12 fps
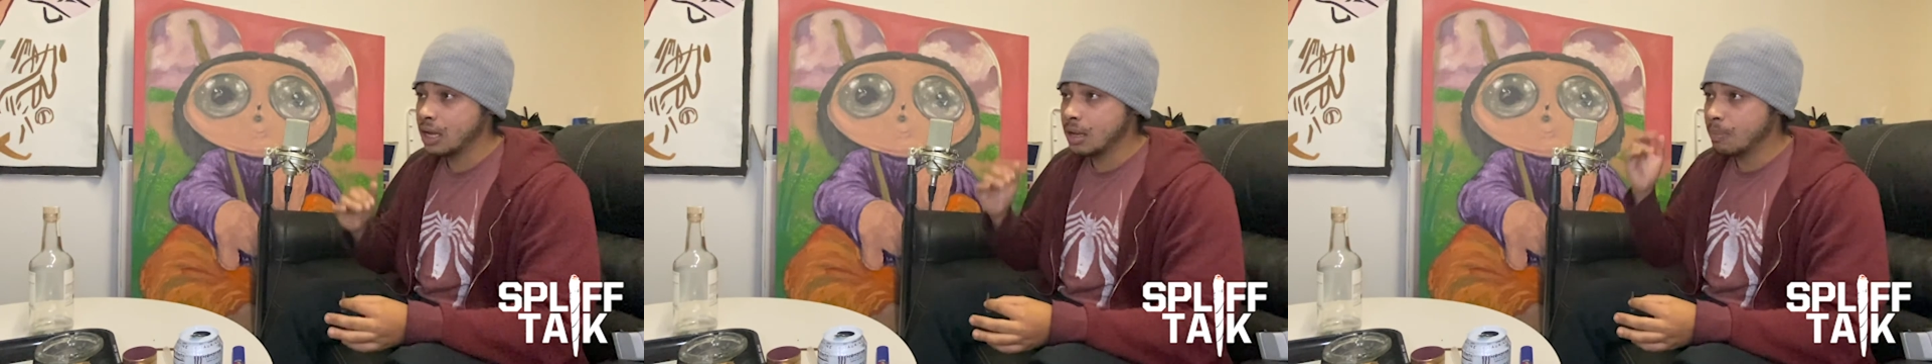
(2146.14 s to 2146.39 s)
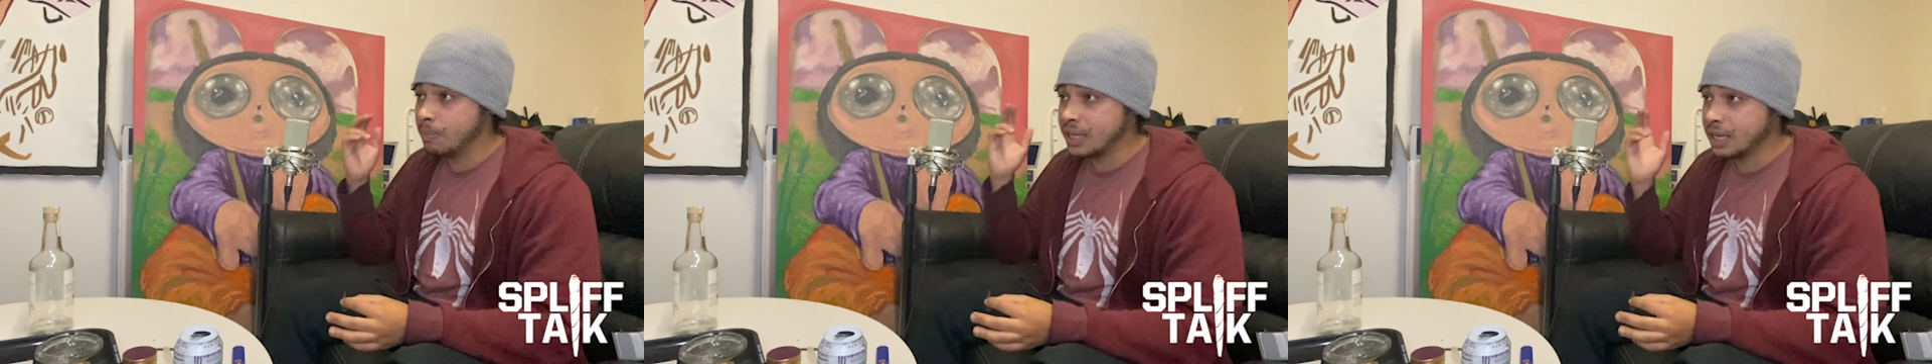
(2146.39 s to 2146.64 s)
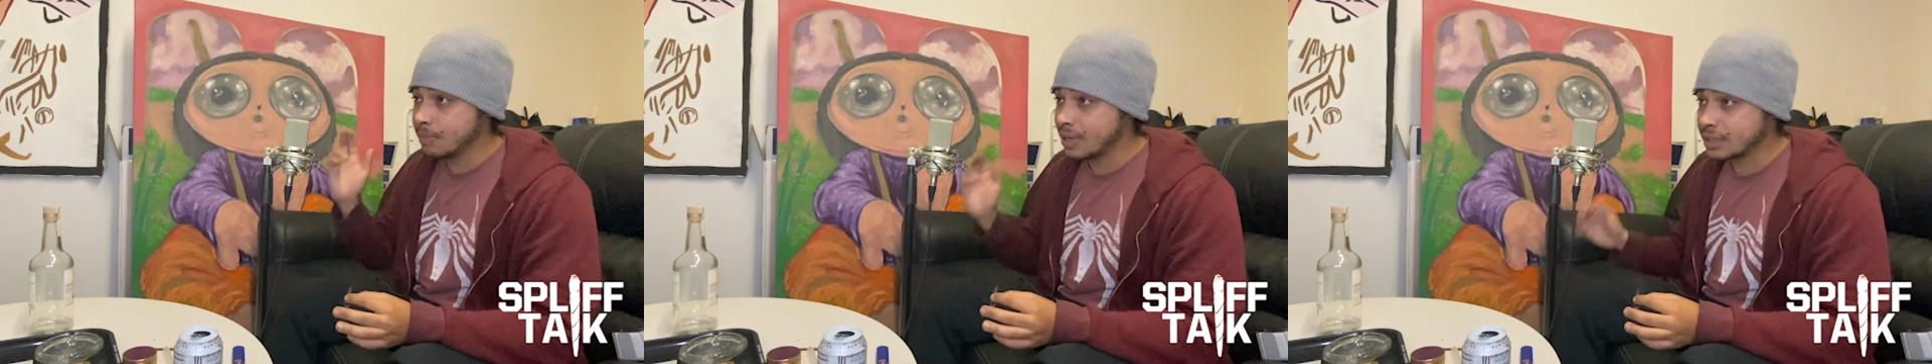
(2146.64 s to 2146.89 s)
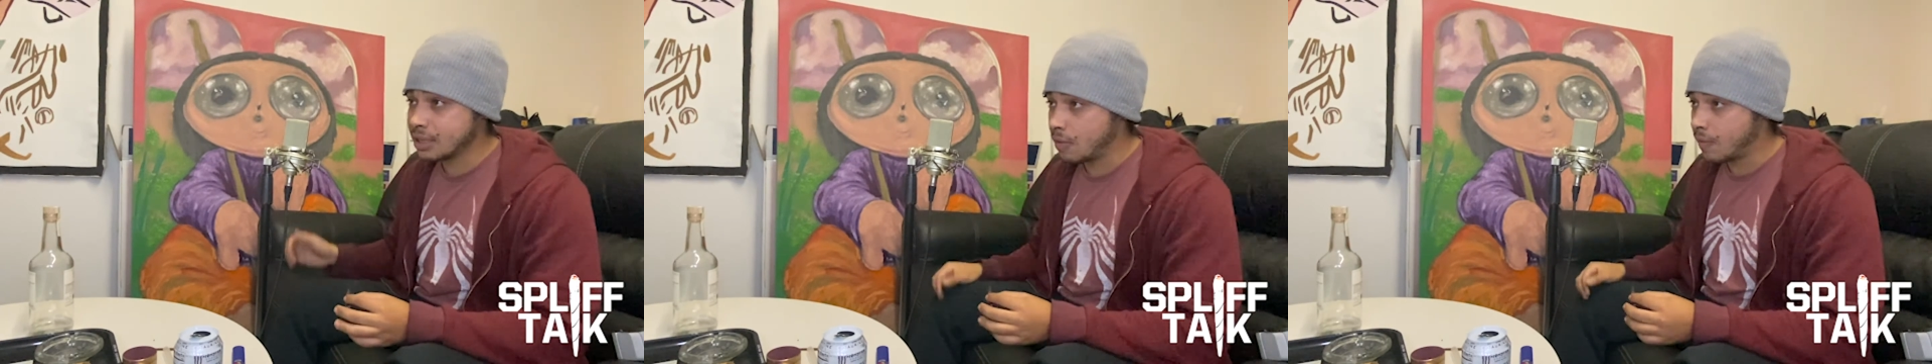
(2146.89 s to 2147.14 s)
beating
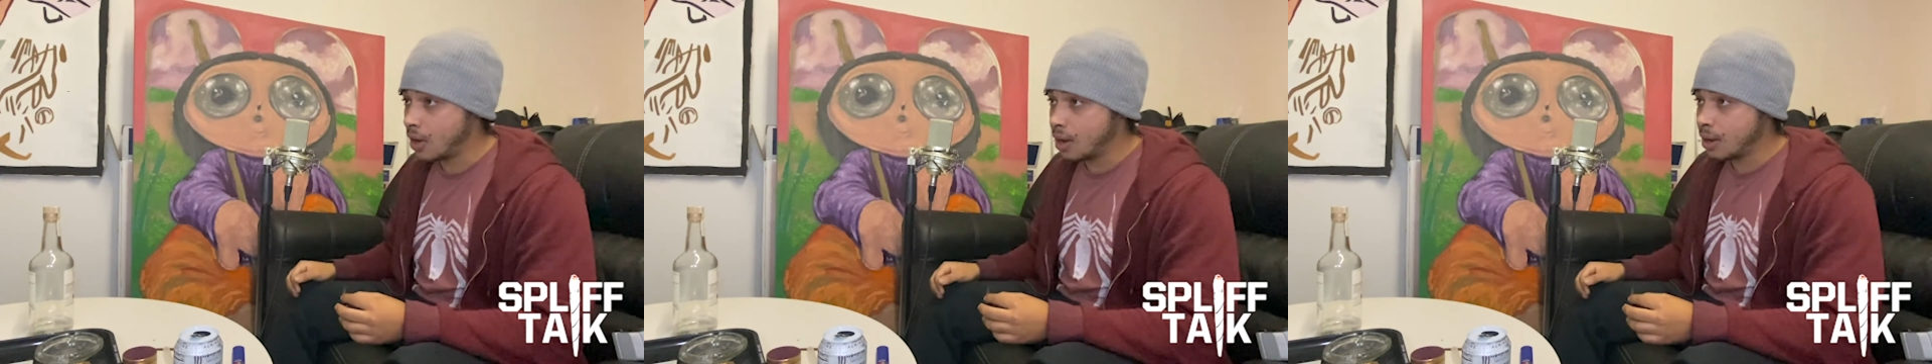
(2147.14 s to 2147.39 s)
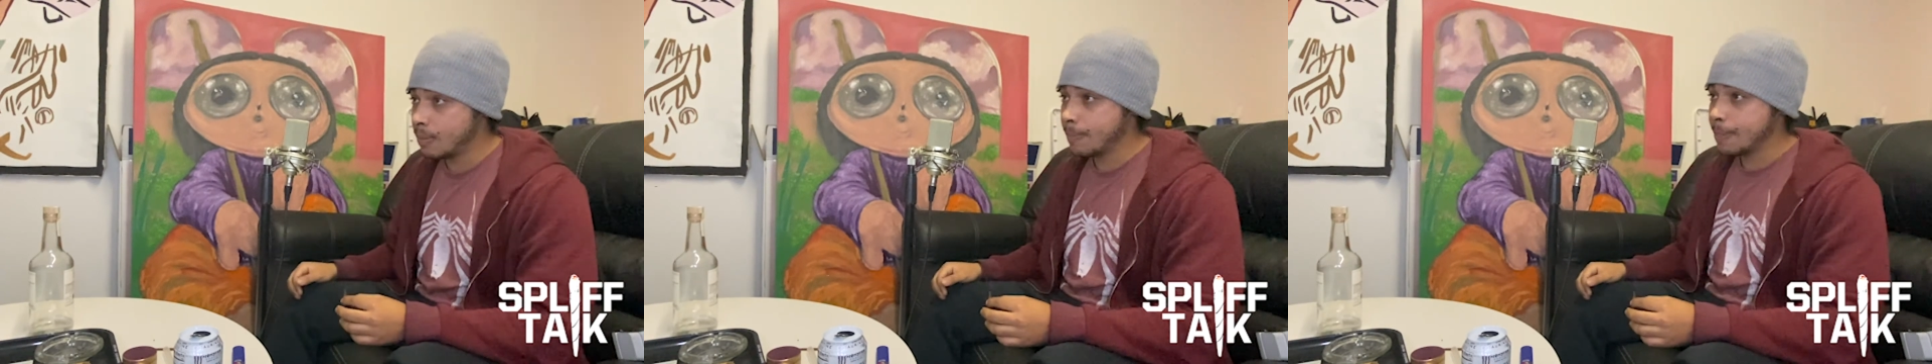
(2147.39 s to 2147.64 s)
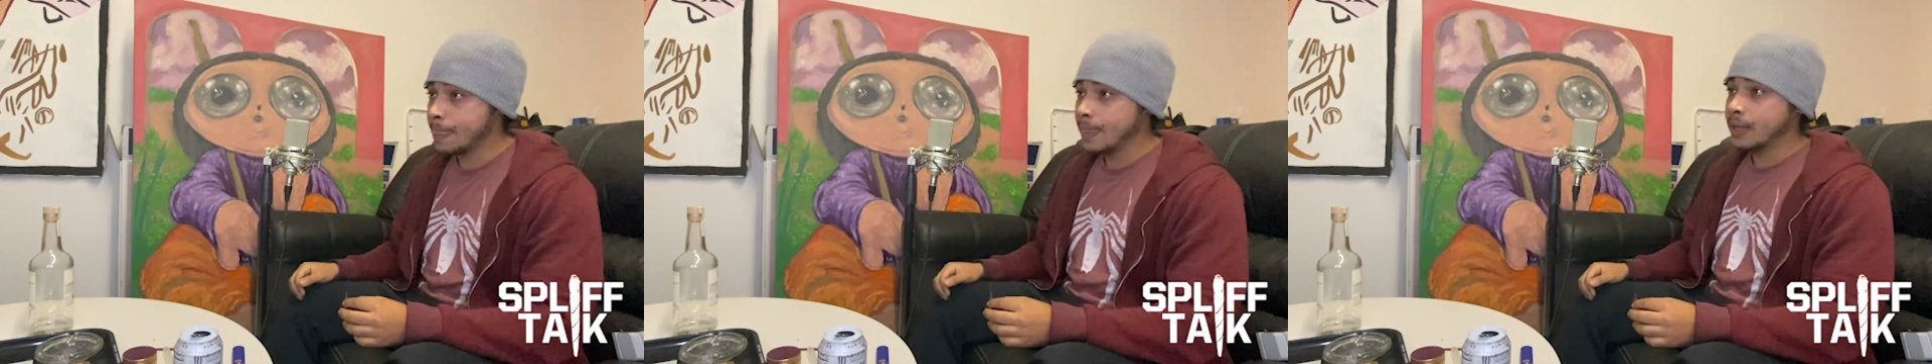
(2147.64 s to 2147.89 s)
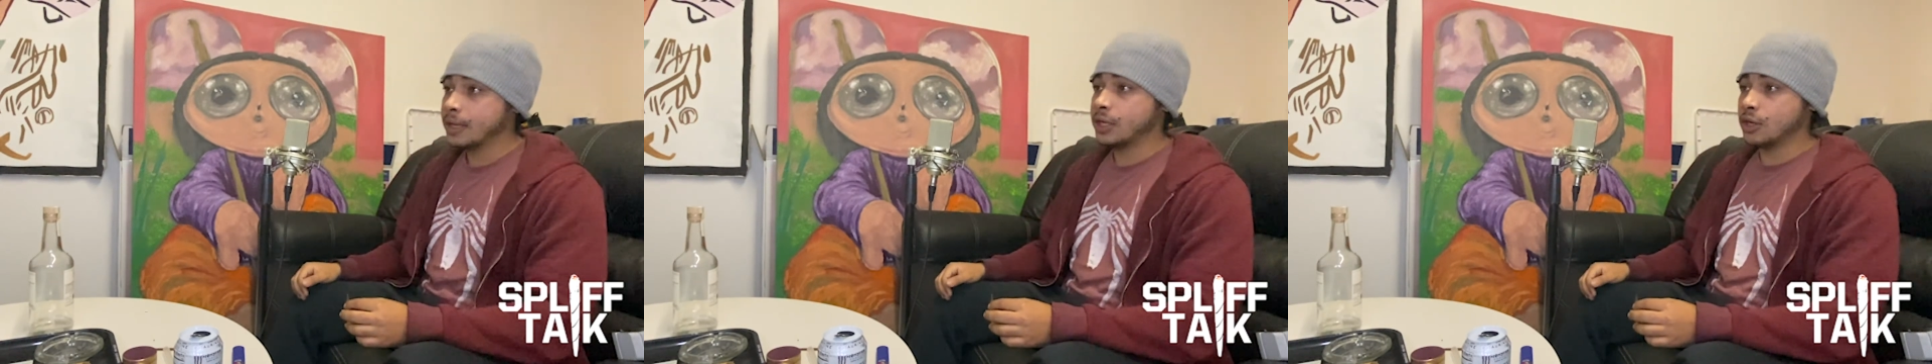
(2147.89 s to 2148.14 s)
myself up,
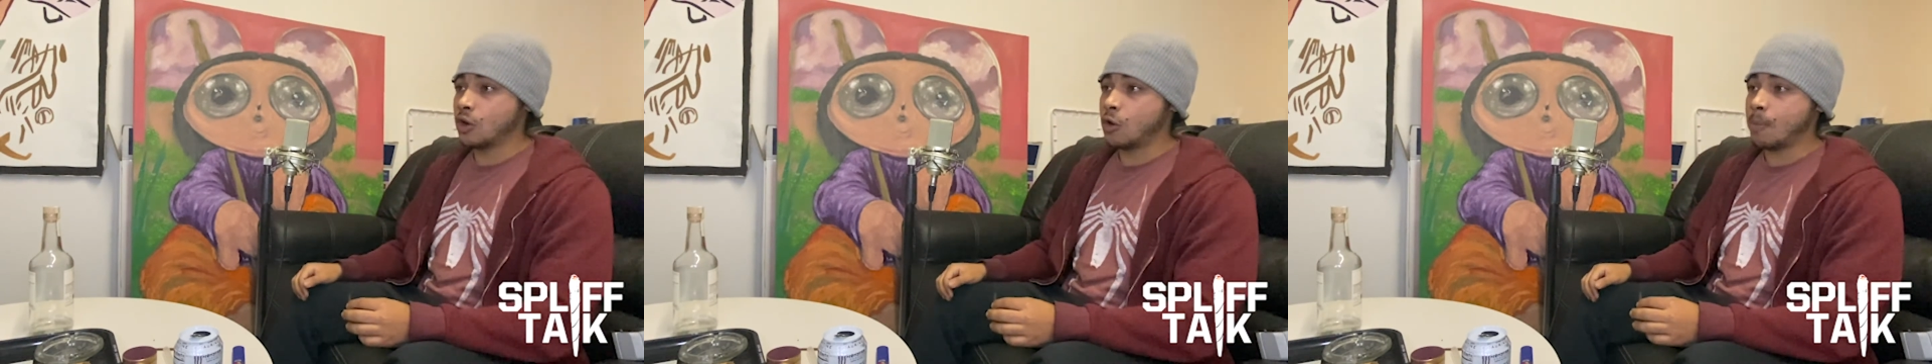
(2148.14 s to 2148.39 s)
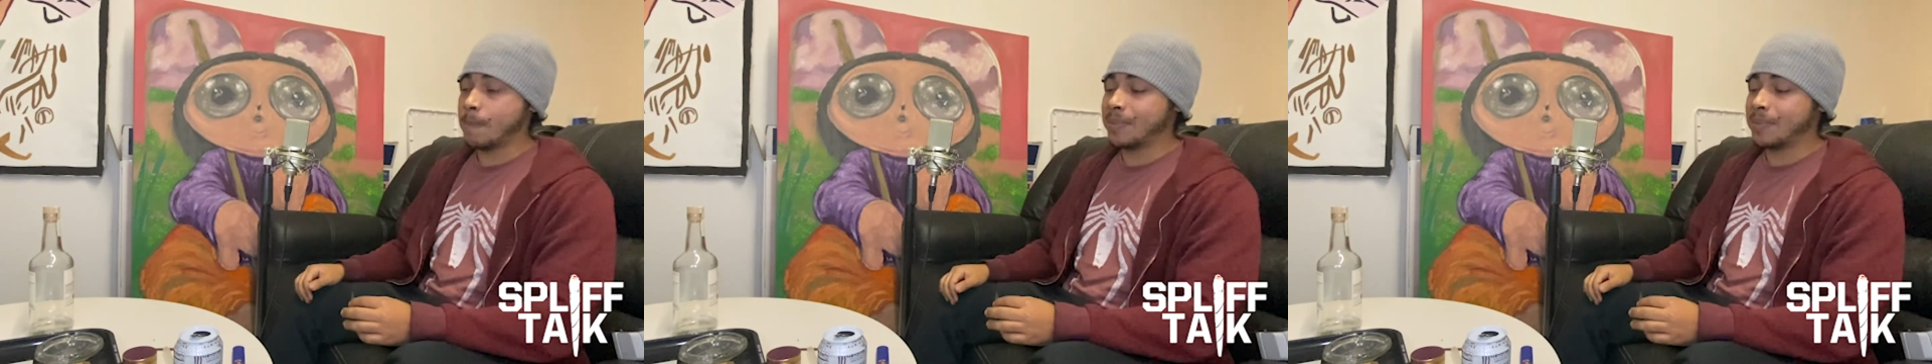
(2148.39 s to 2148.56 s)
you know,